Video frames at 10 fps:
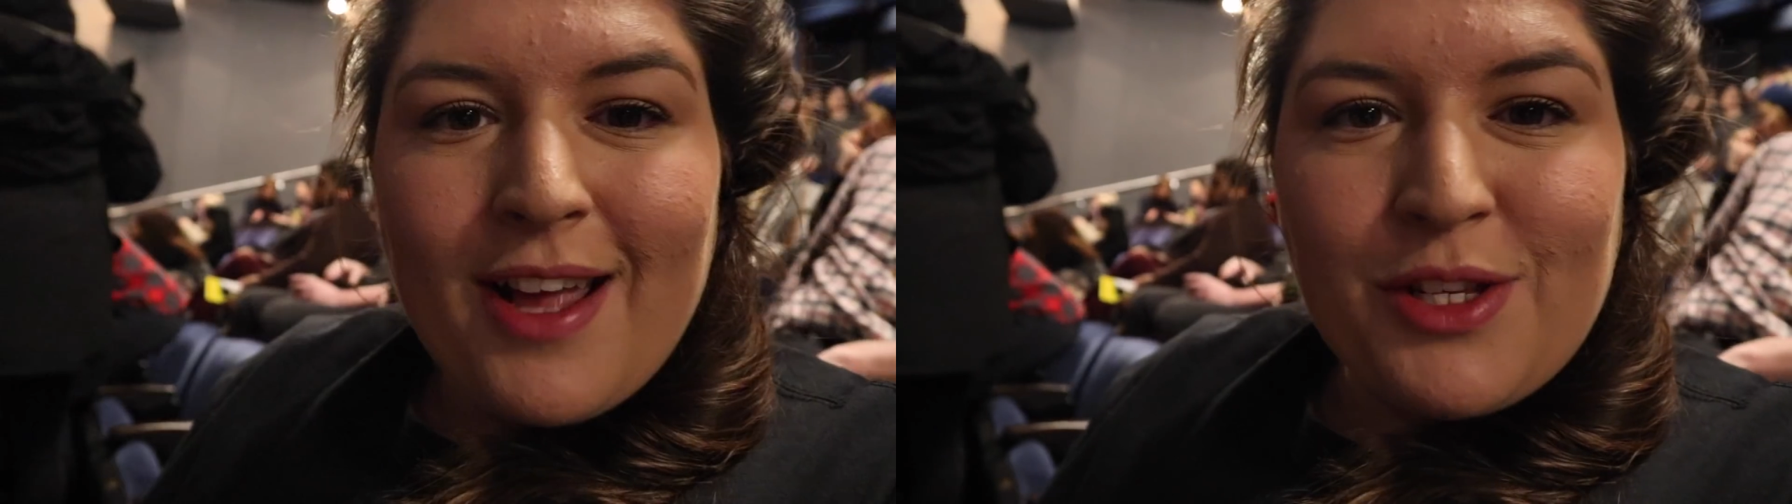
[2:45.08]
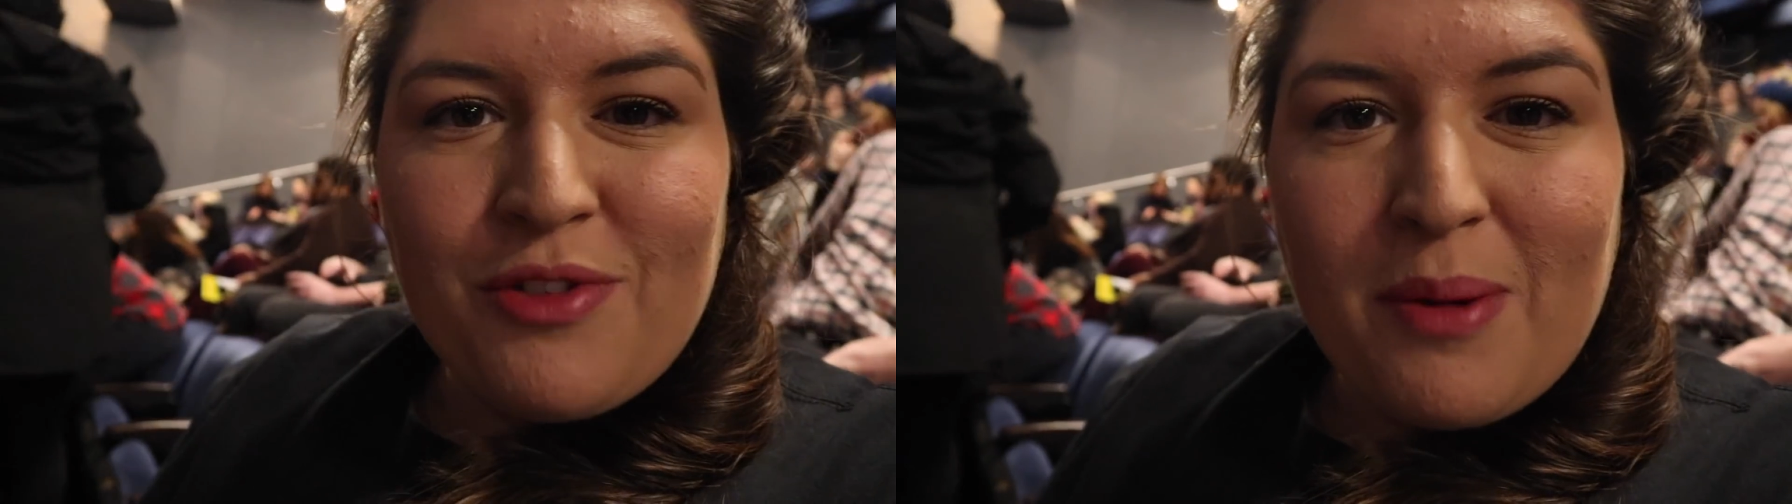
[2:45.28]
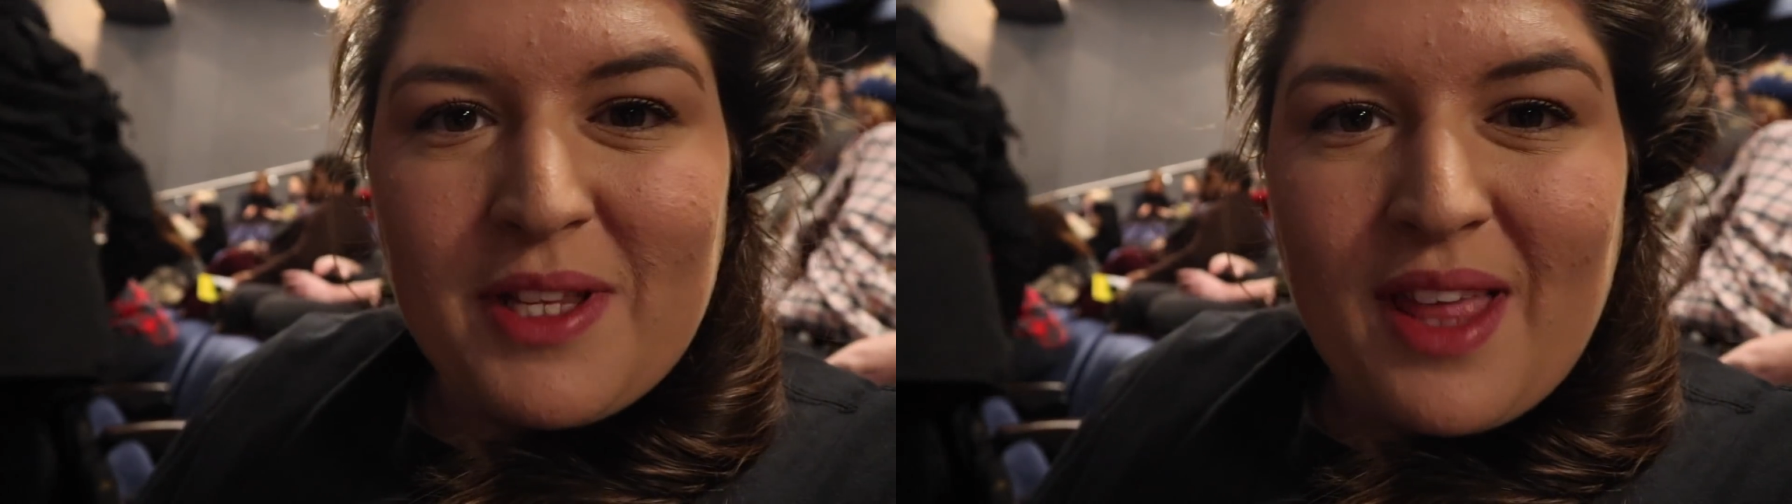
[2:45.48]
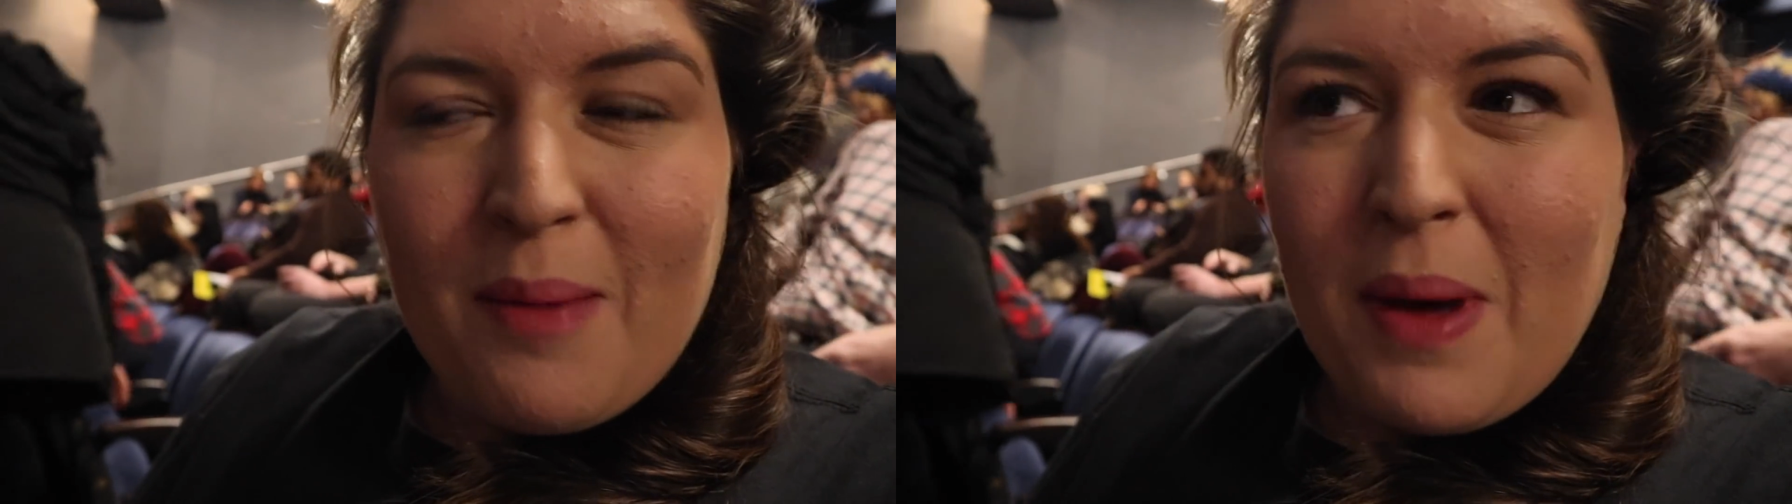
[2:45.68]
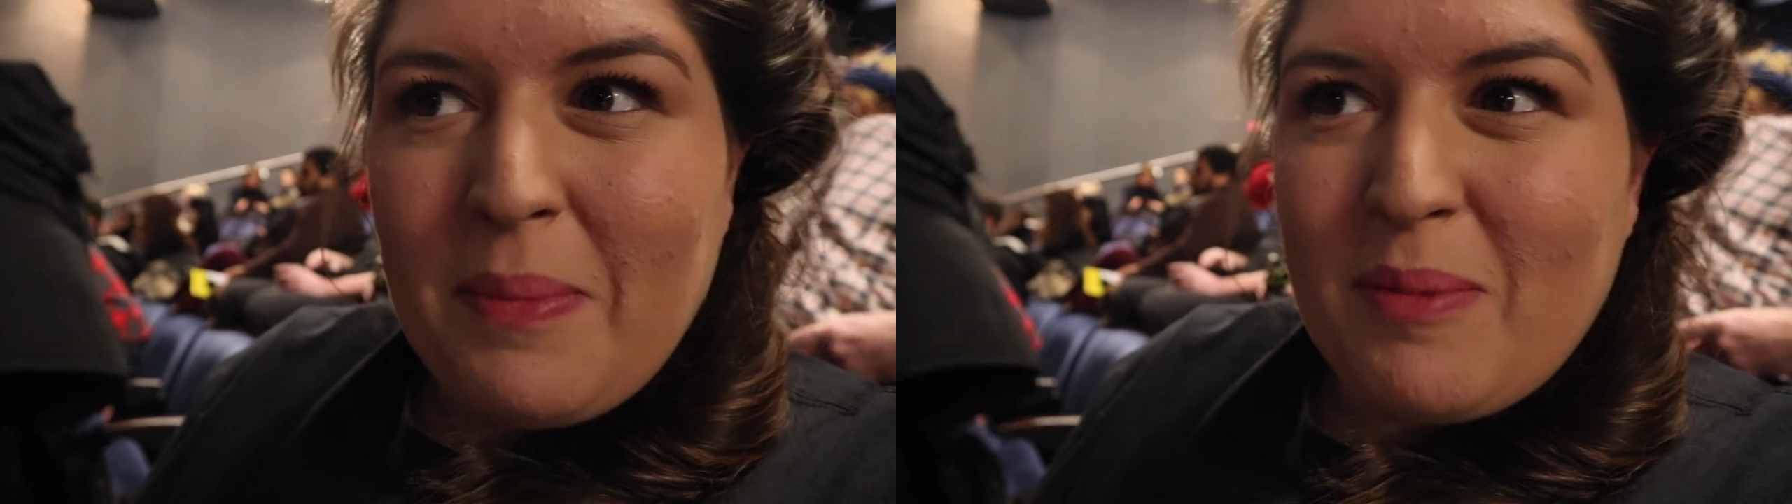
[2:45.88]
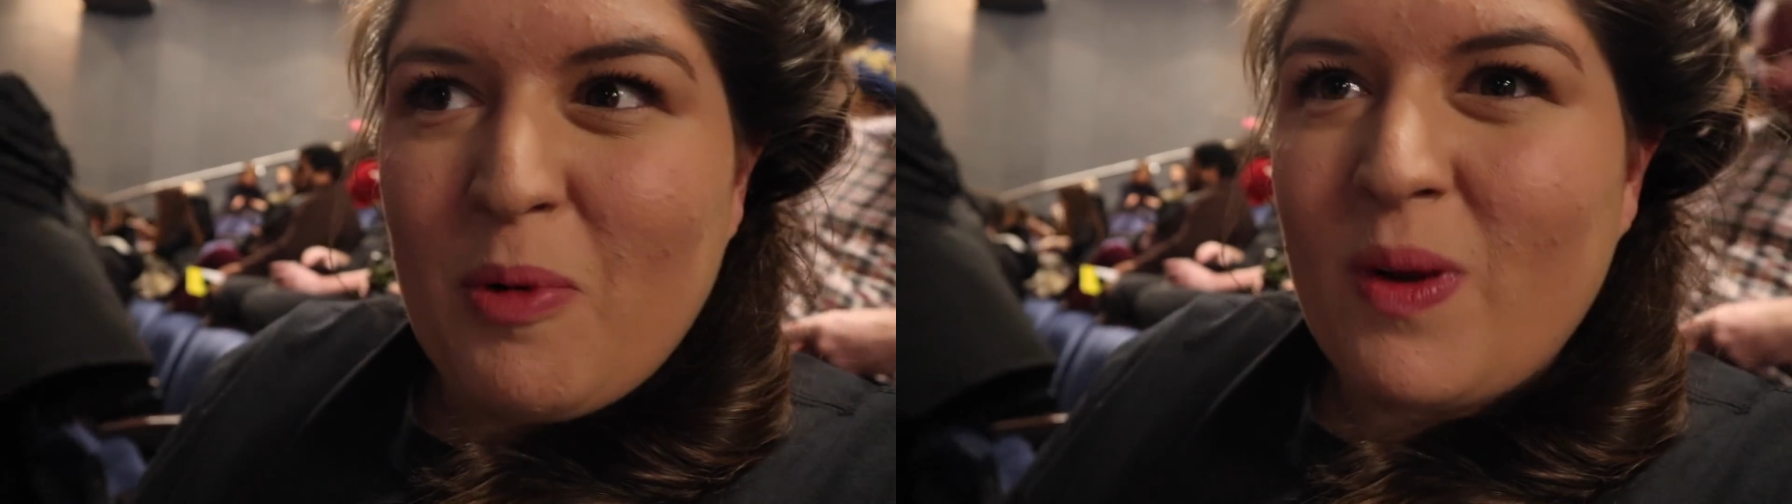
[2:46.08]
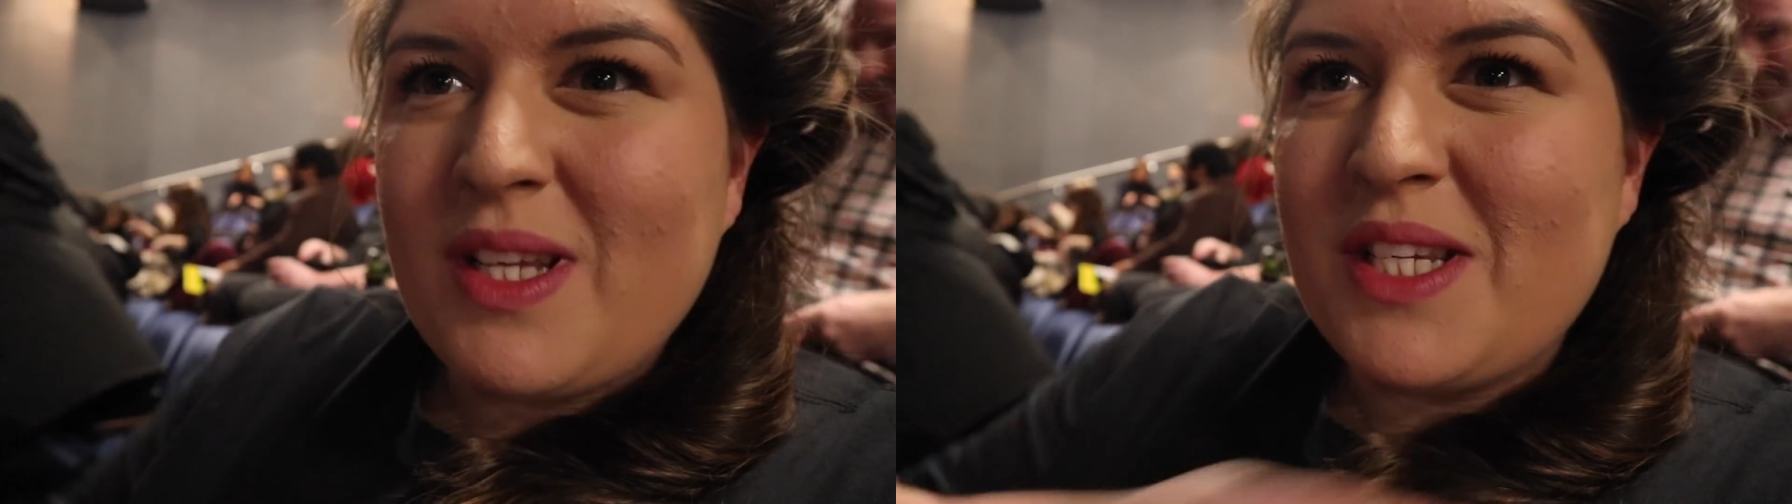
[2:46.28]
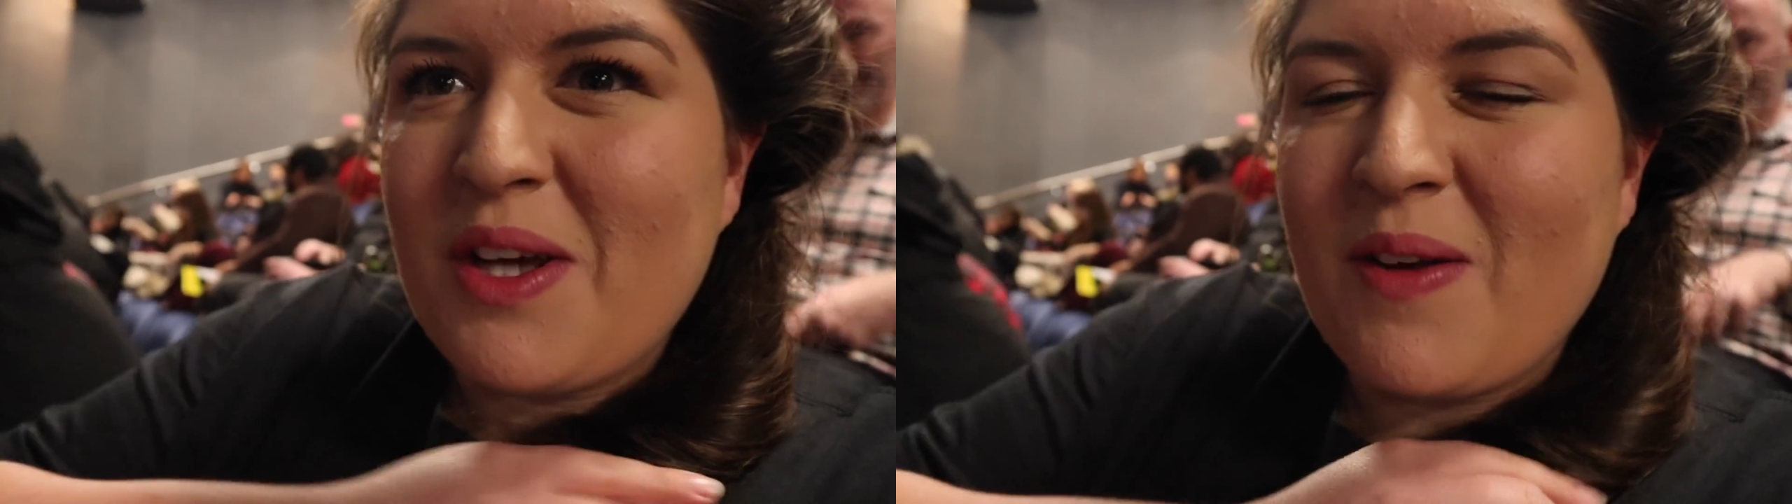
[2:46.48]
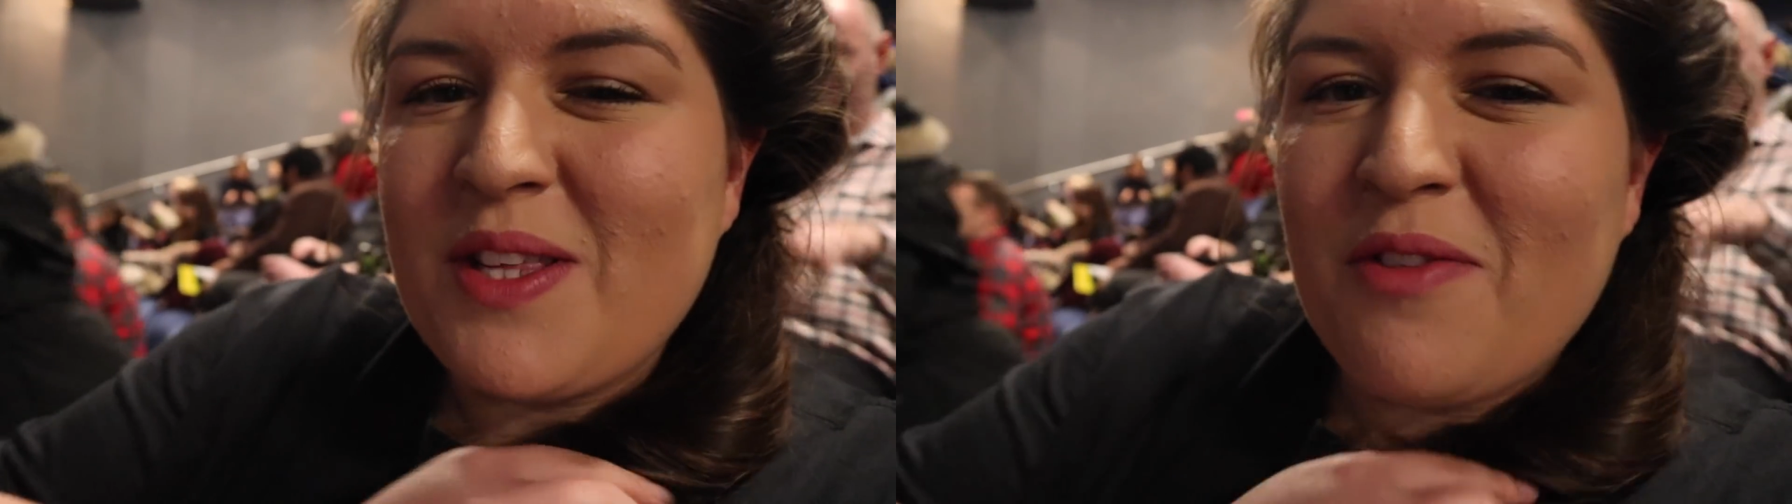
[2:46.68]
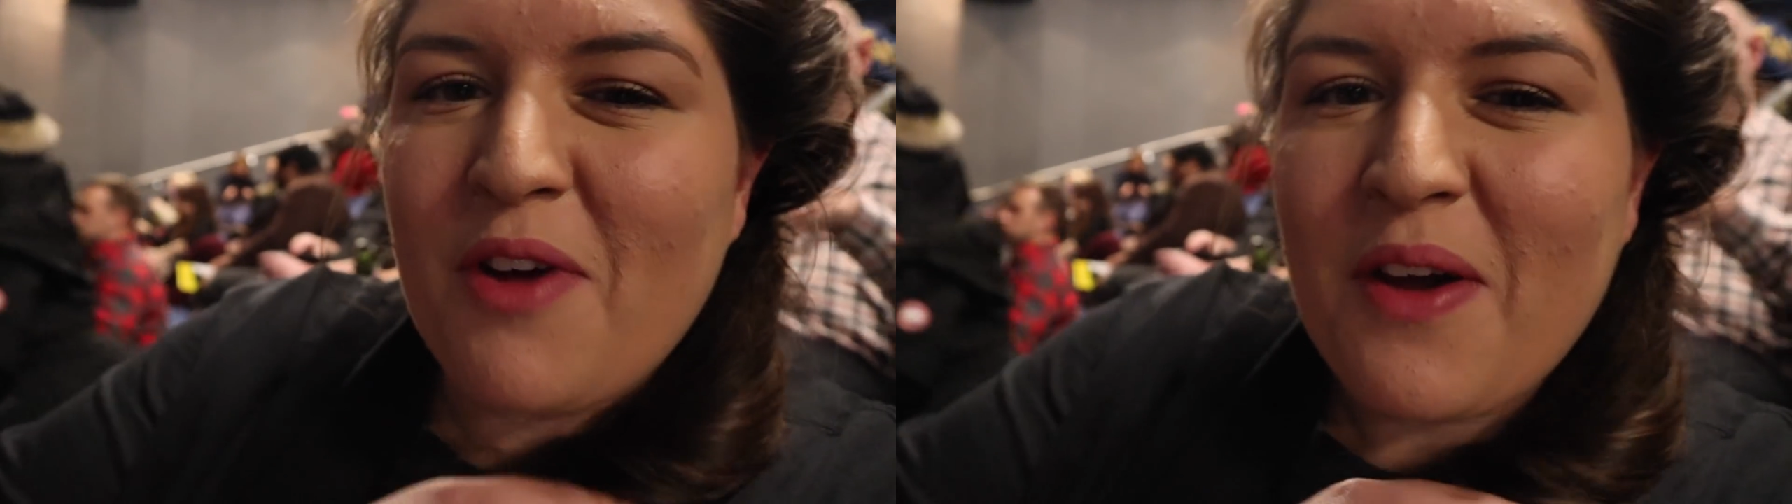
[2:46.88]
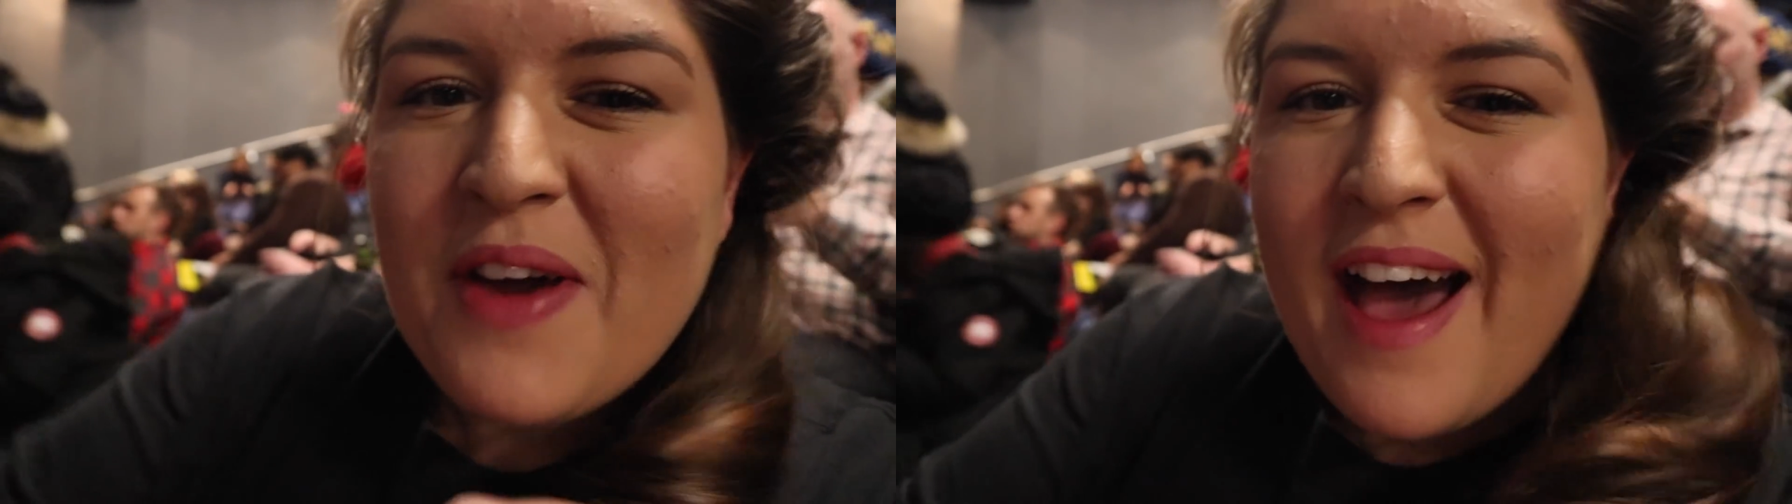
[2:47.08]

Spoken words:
Interrupted there by people wanting to go into the row.